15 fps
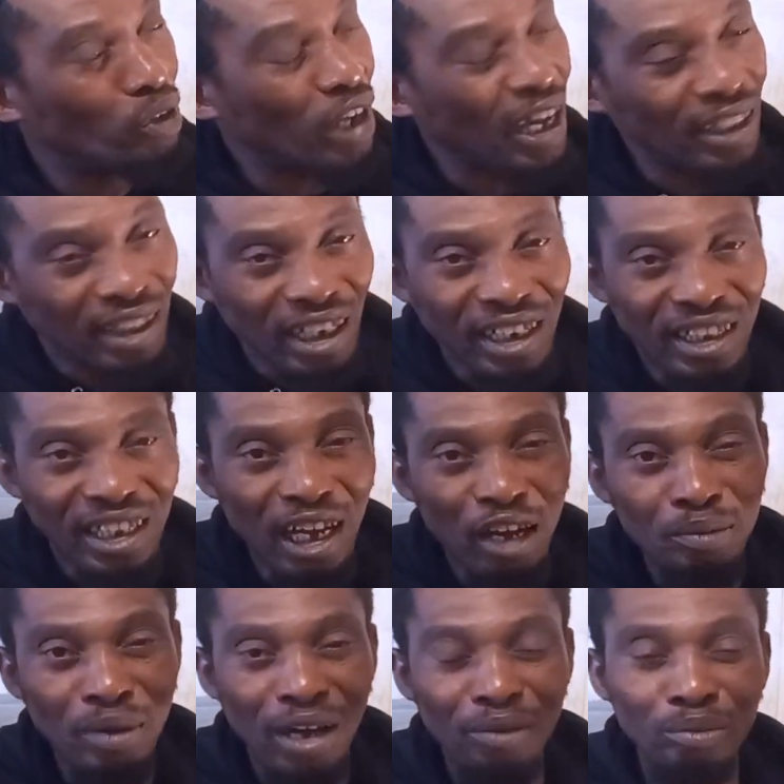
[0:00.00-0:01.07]
edit
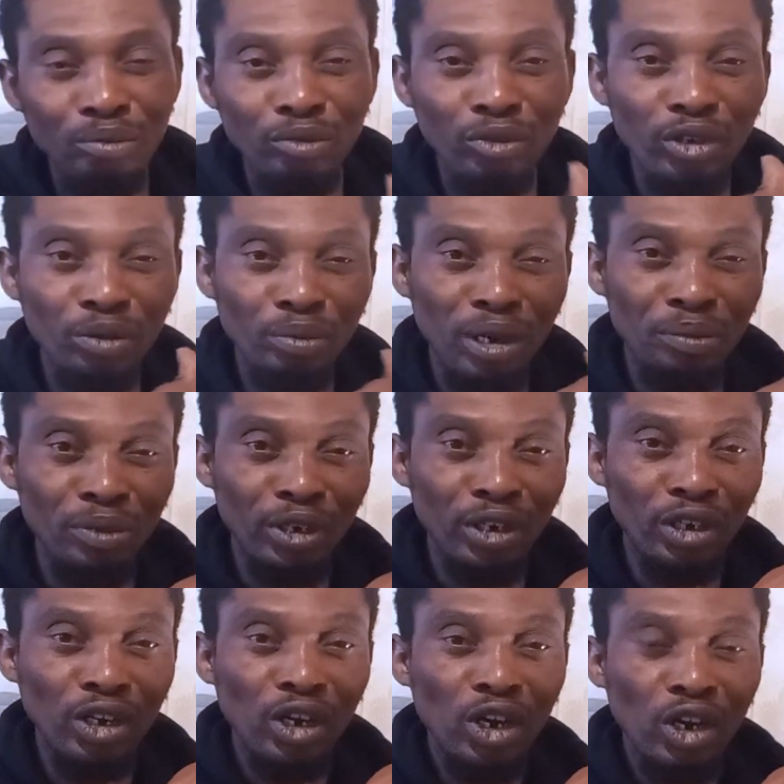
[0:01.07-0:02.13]
them, and
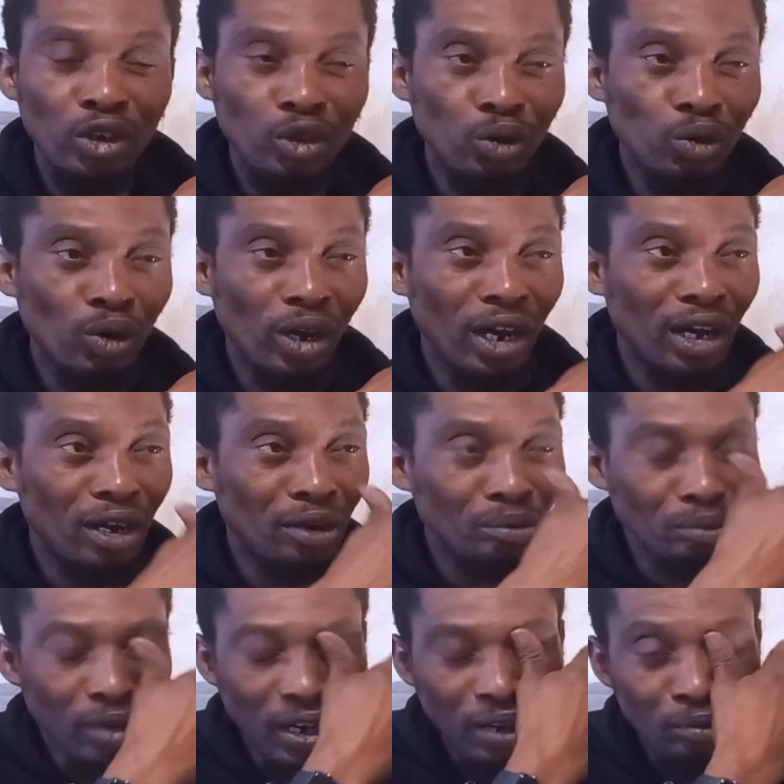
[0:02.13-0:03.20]
maybe you
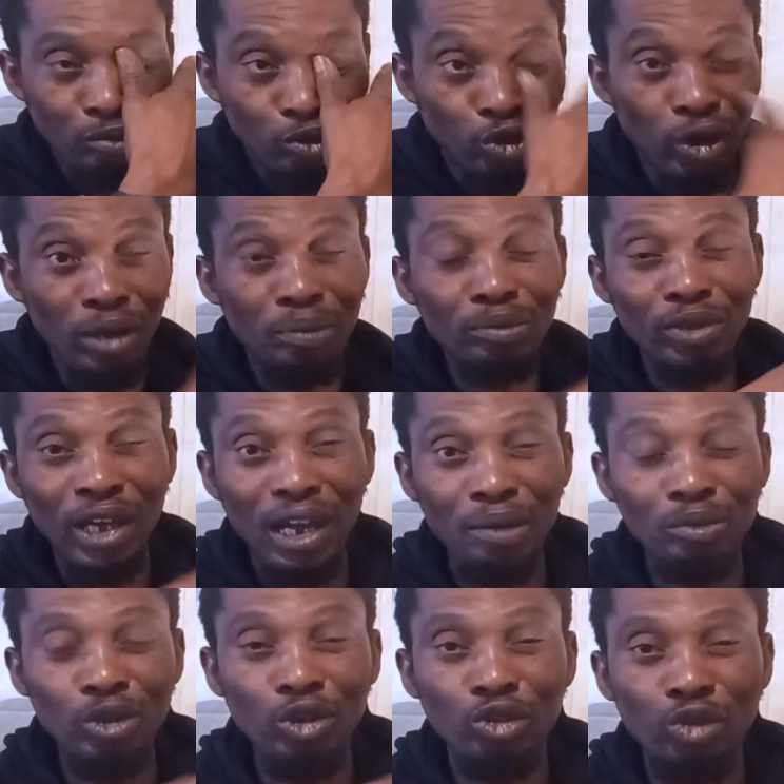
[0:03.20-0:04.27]
trim
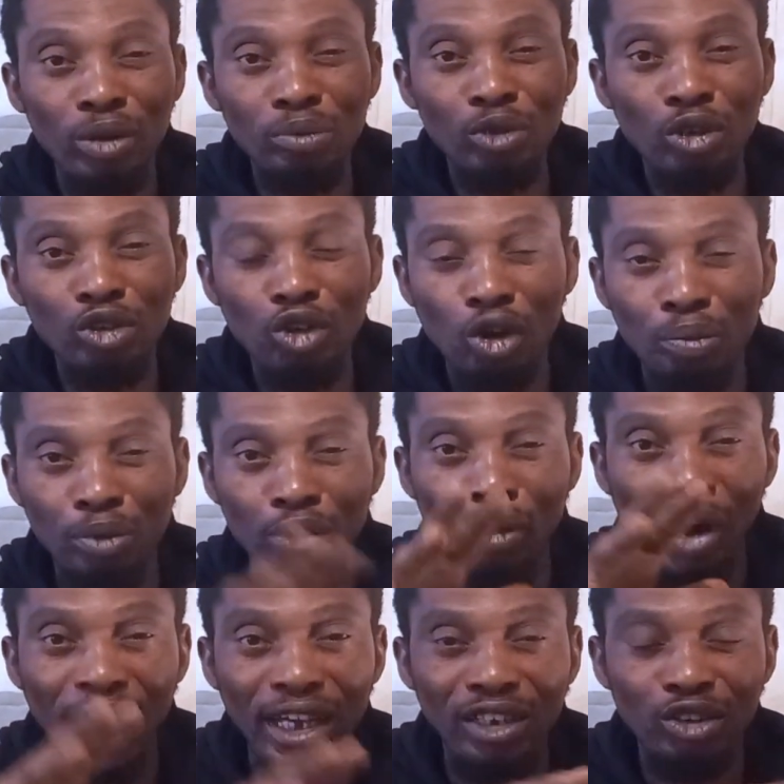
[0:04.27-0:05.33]
them, you trim those
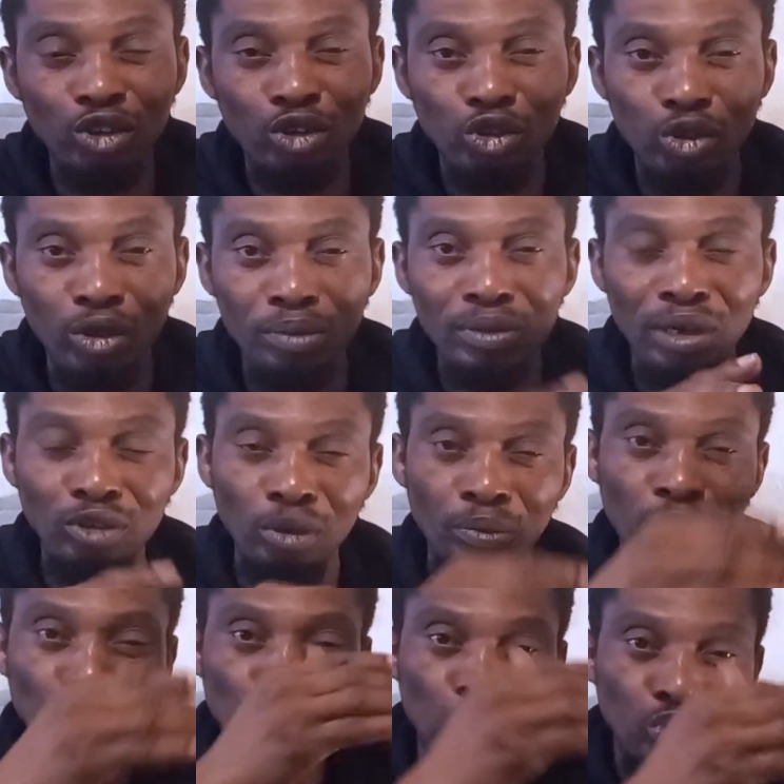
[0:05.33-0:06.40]
copyrights, you trim them, some
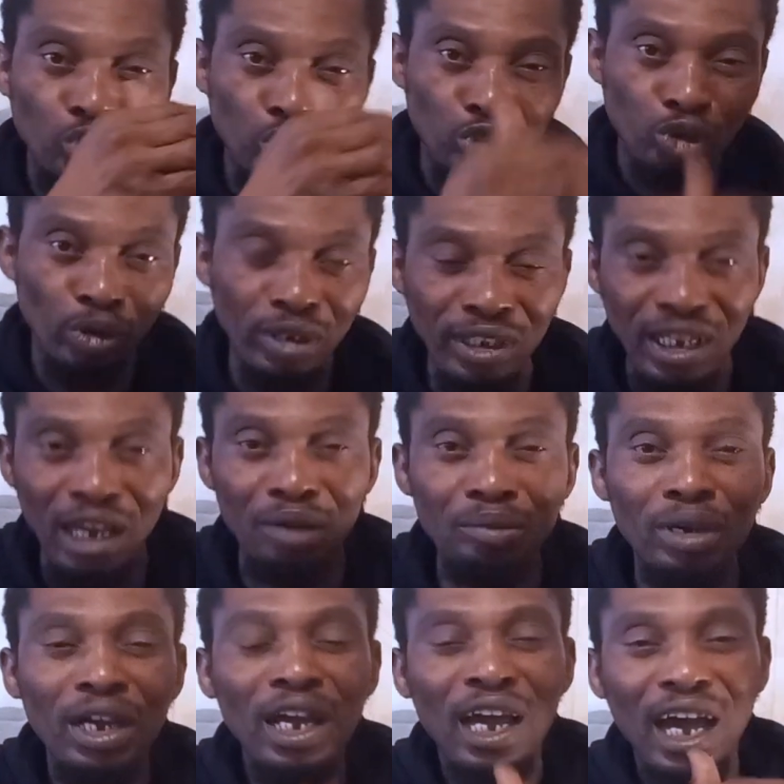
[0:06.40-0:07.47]
people go to trim them,
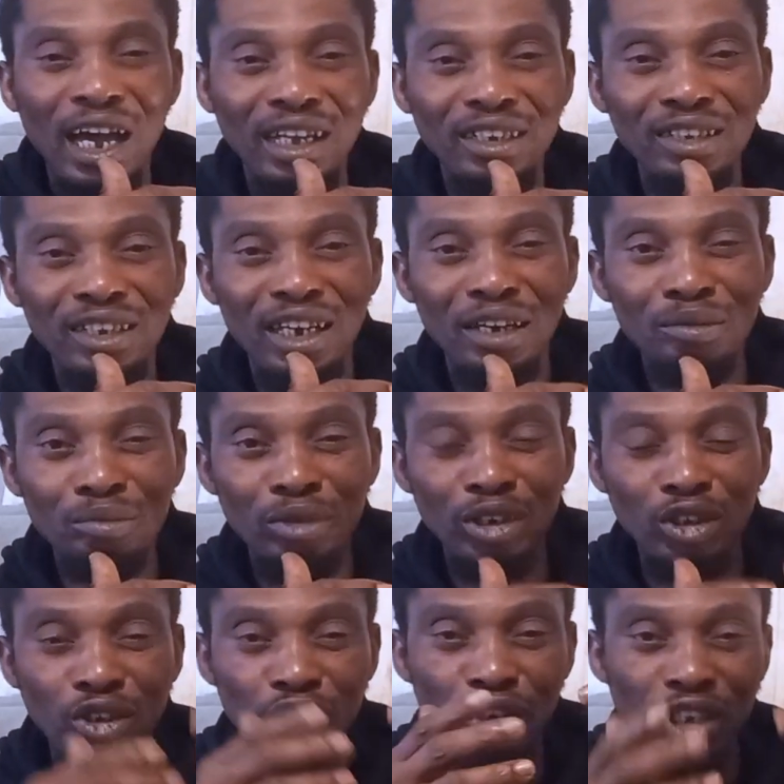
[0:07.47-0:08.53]
and
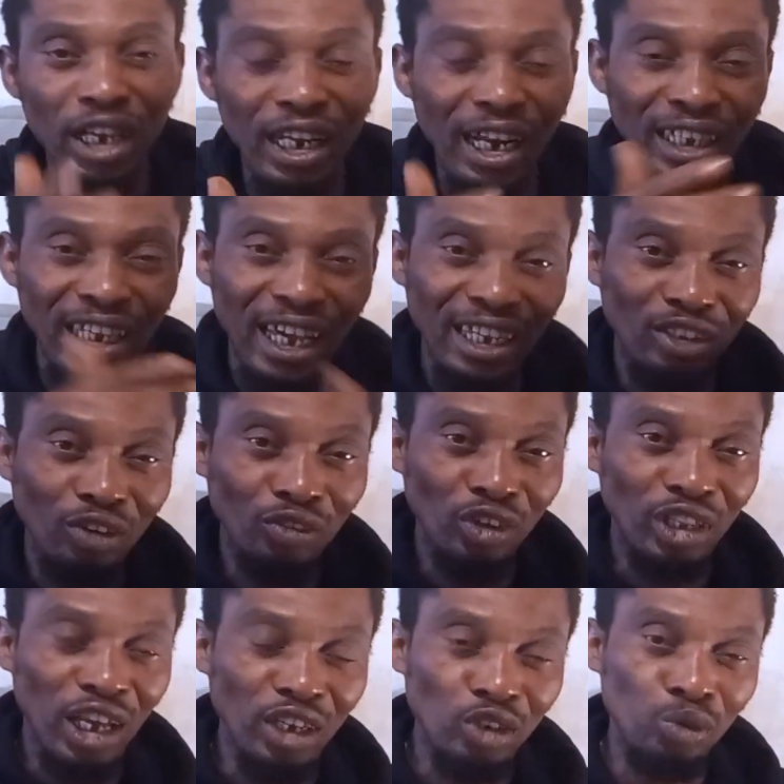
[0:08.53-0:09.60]
then at the end of the
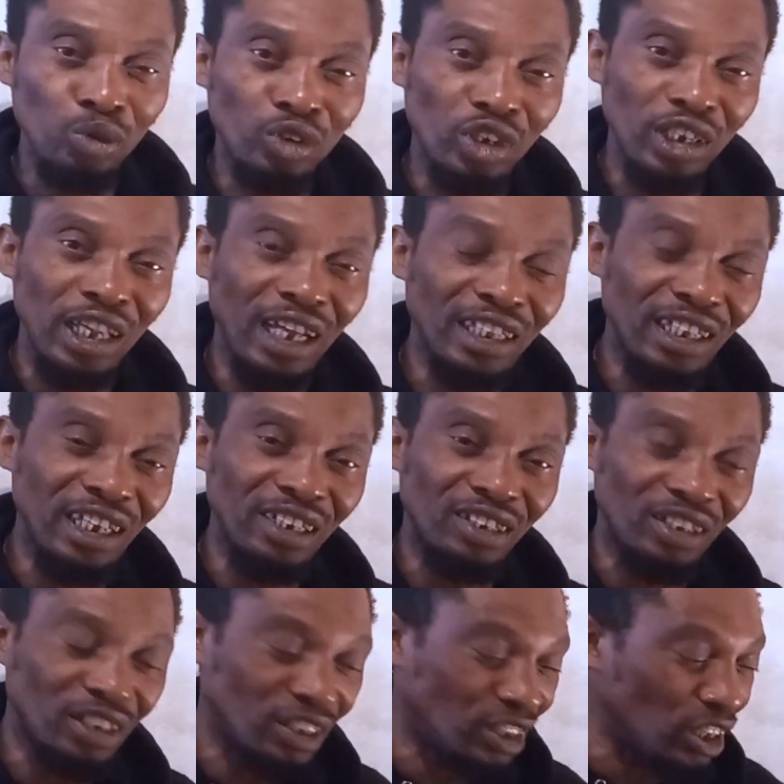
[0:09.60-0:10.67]
day, you will see that the
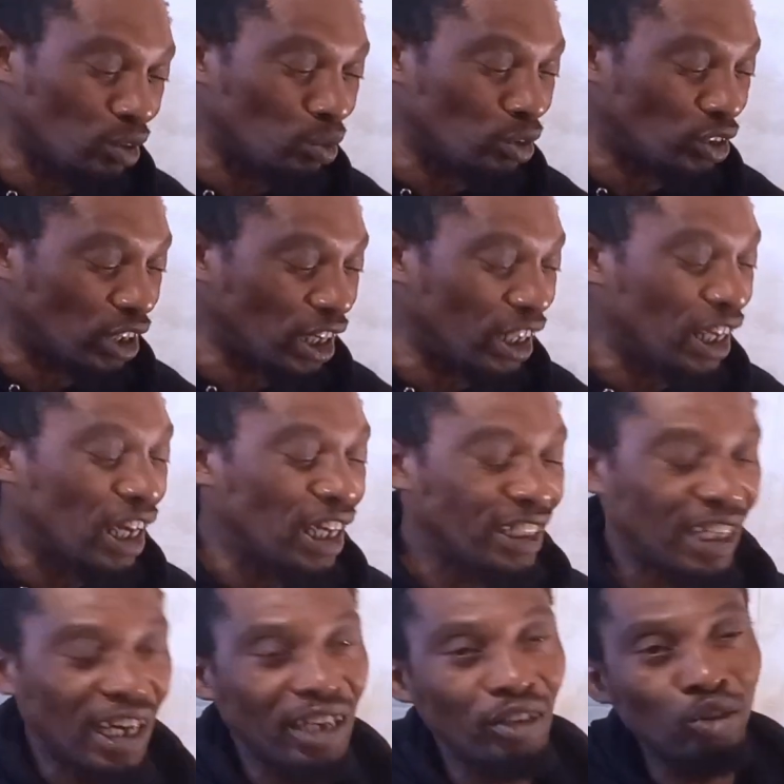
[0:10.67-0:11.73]
thing will say
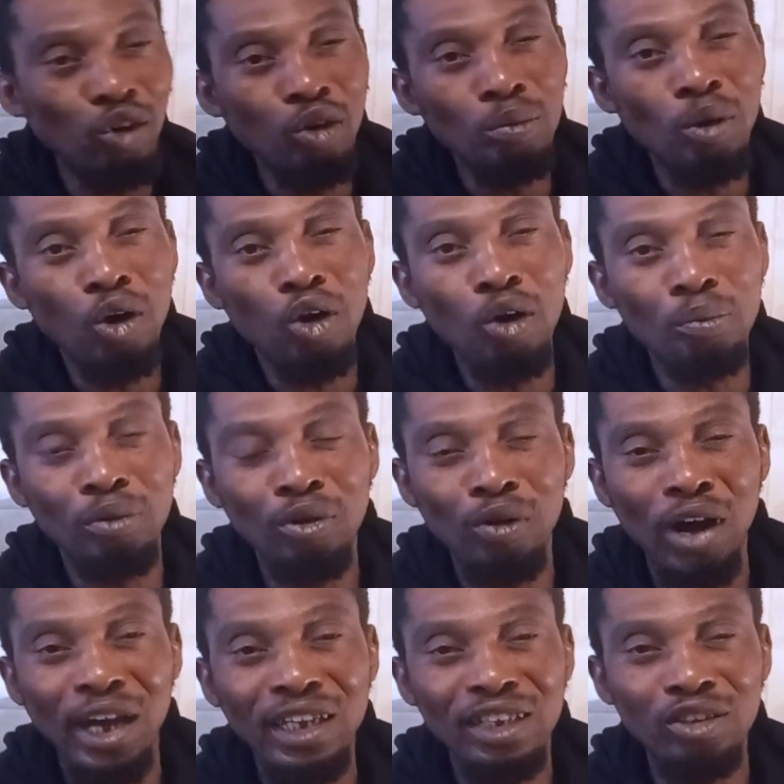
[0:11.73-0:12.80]
there is no more
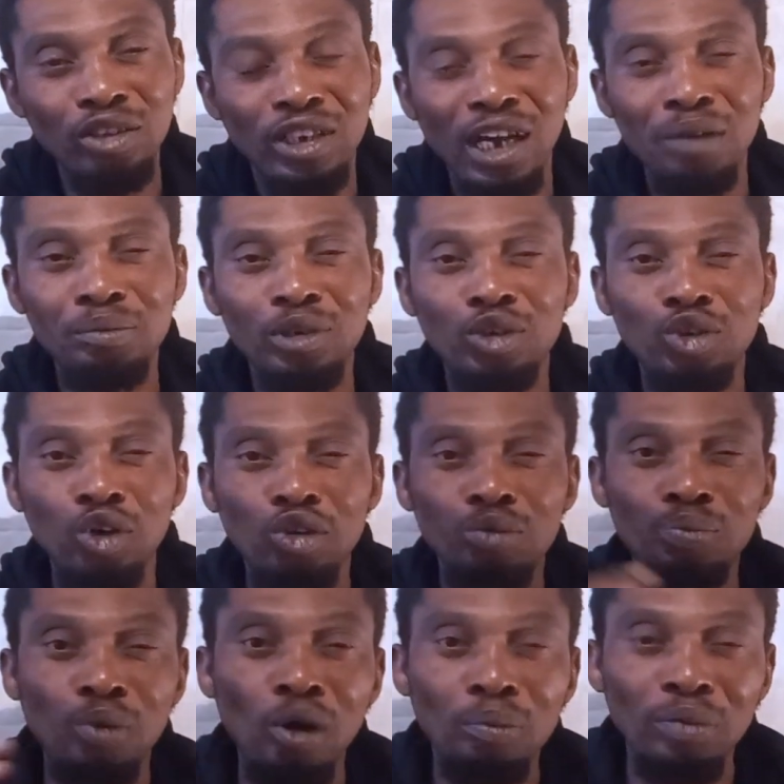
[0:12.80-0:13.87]
copyright, it can be shown
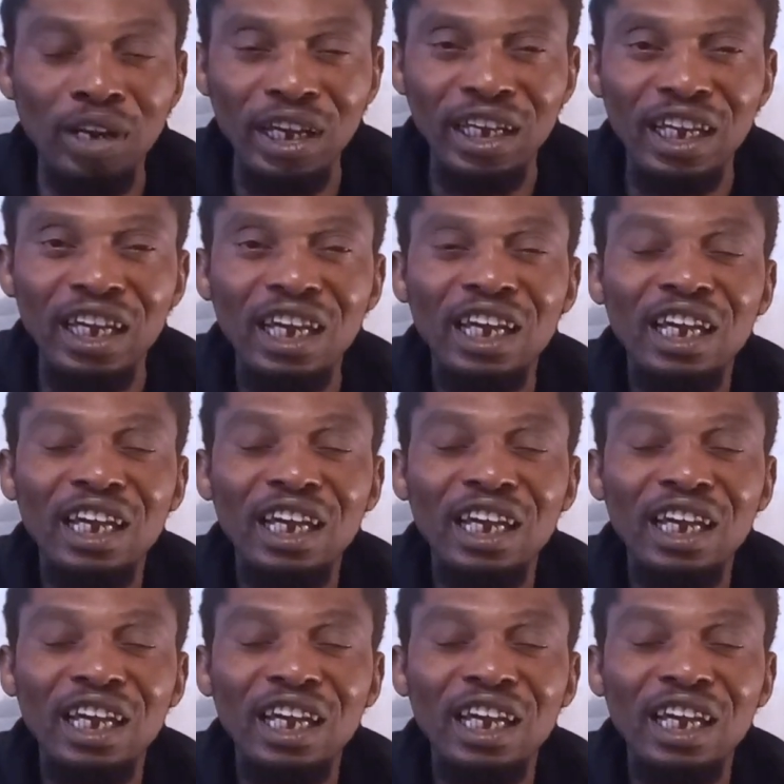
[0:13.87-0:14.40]
public.